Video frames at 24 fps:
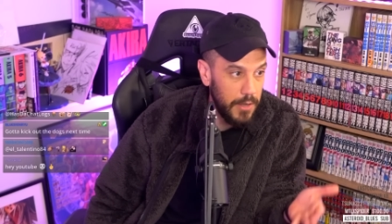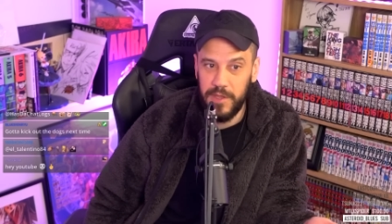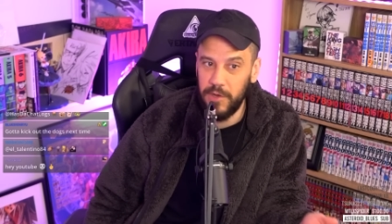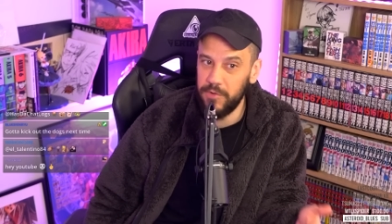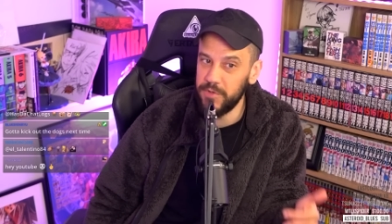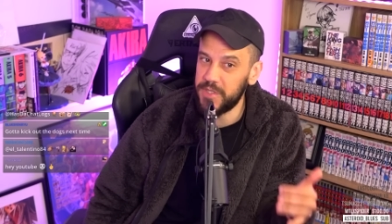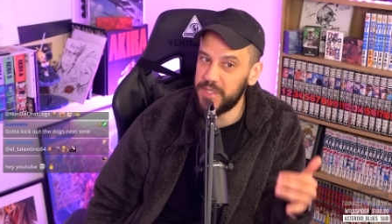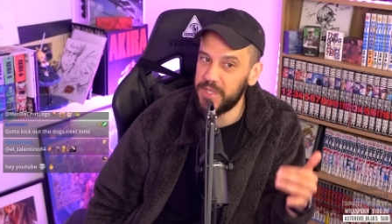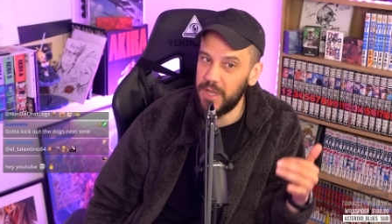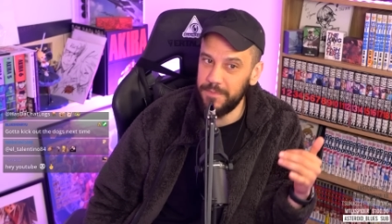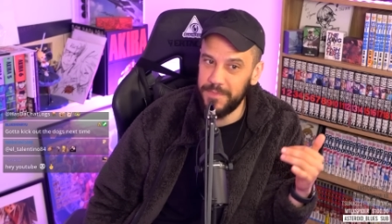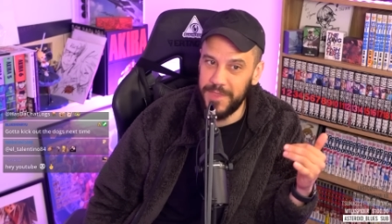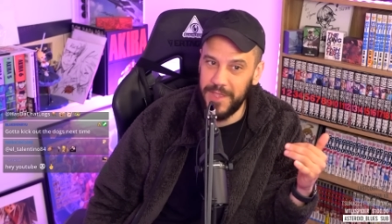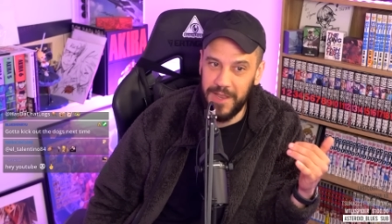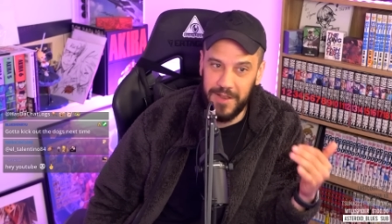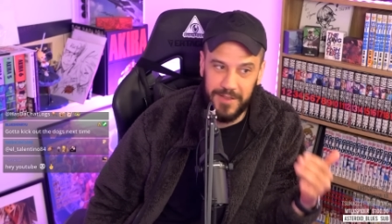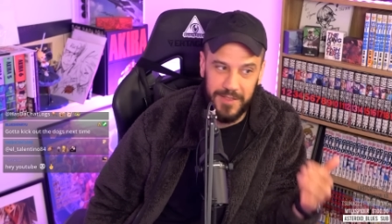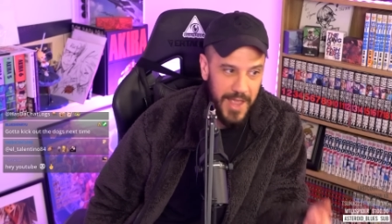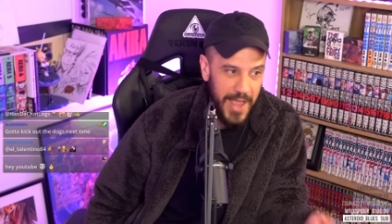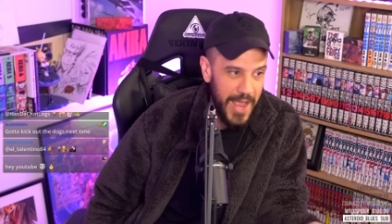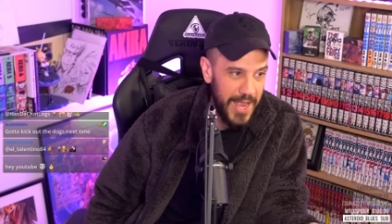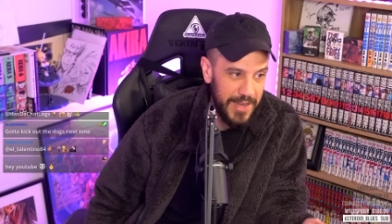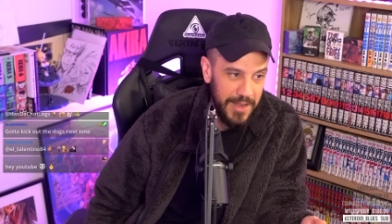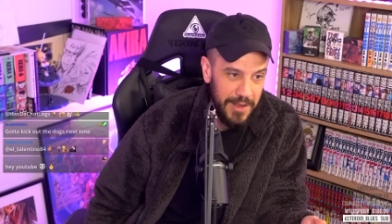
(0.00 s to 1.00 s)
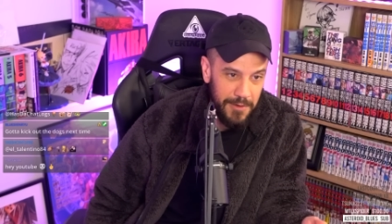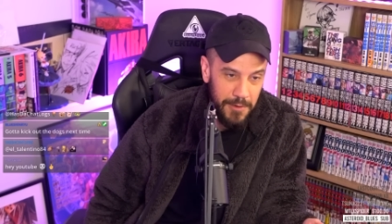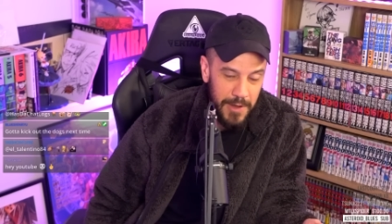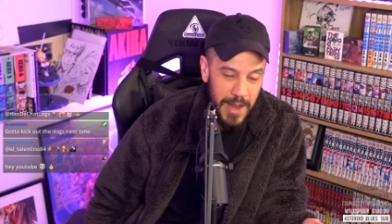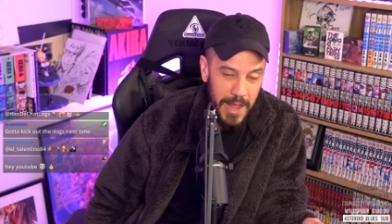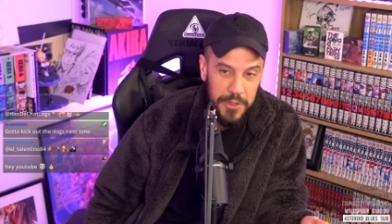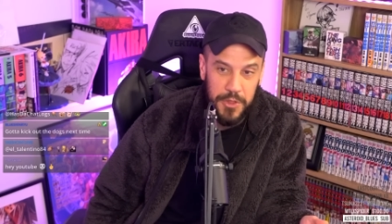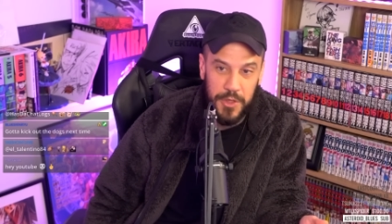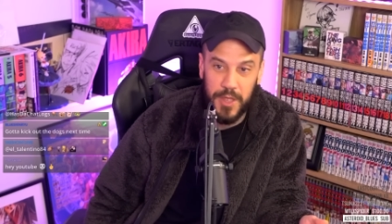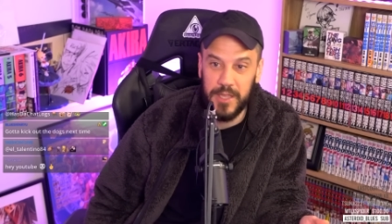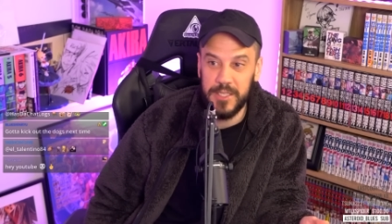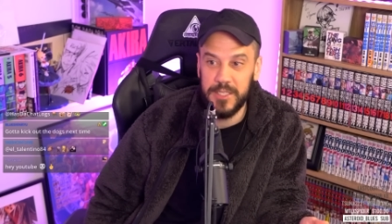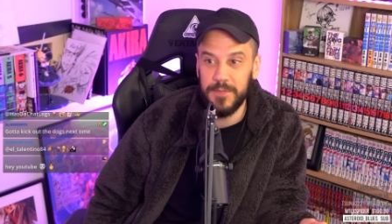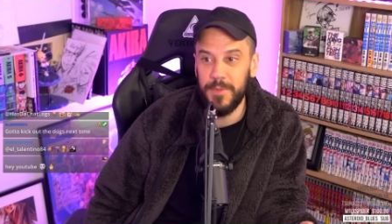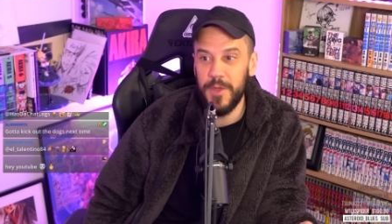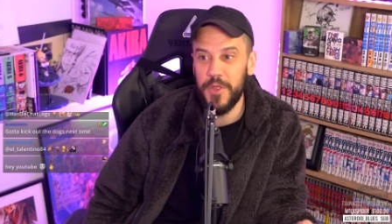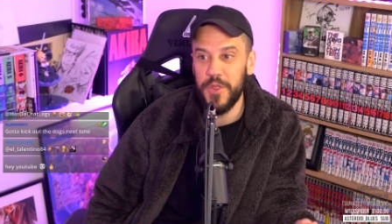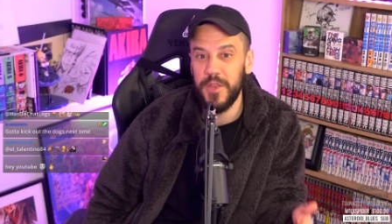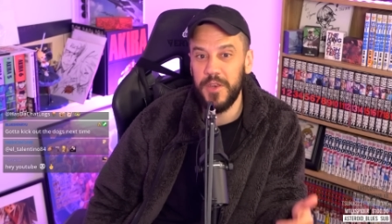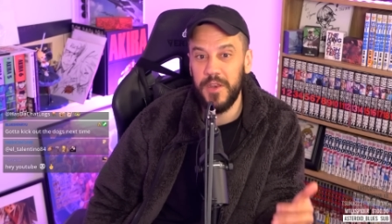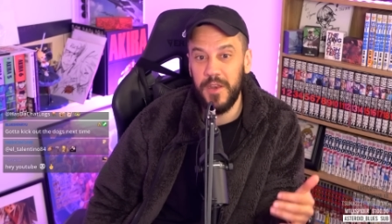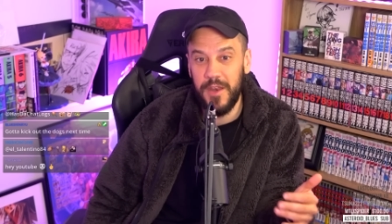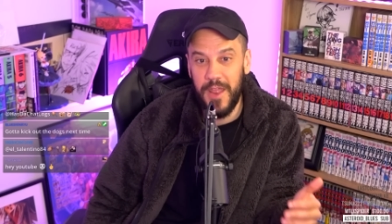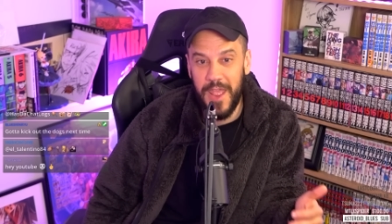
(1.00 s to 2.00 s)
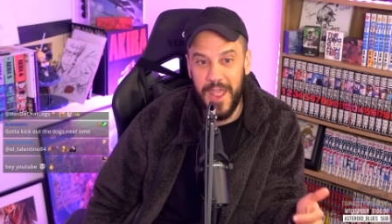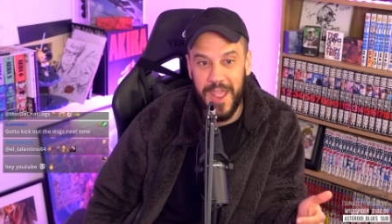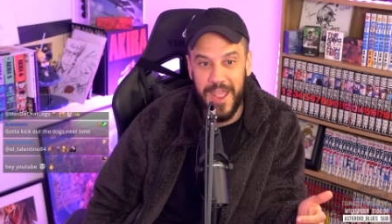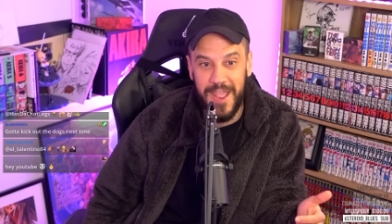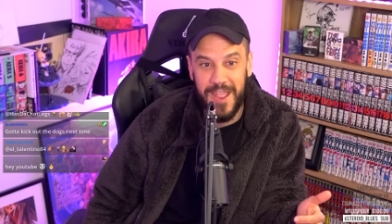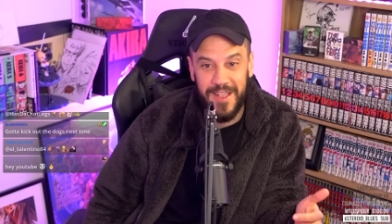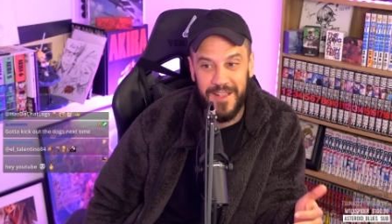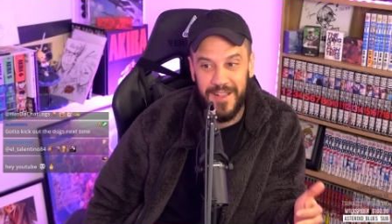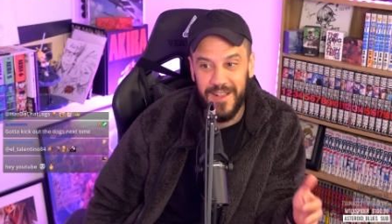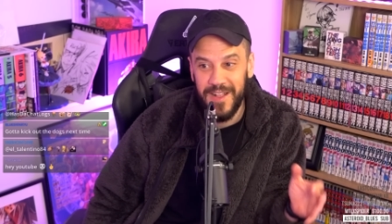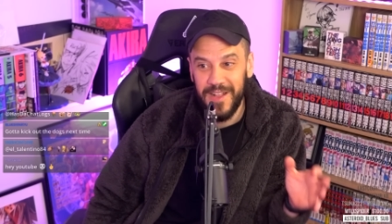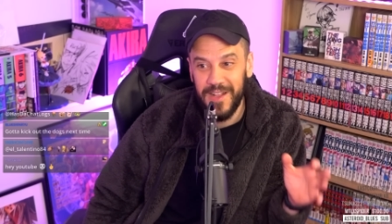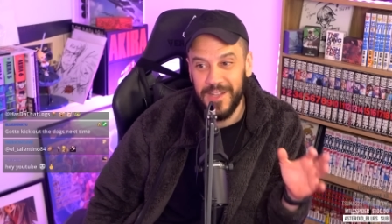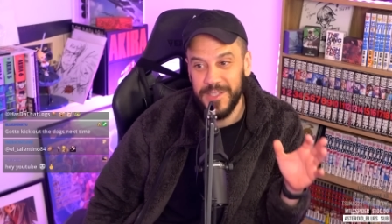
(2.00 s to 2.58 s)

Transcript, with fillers: There was something, they had the international exhibition today.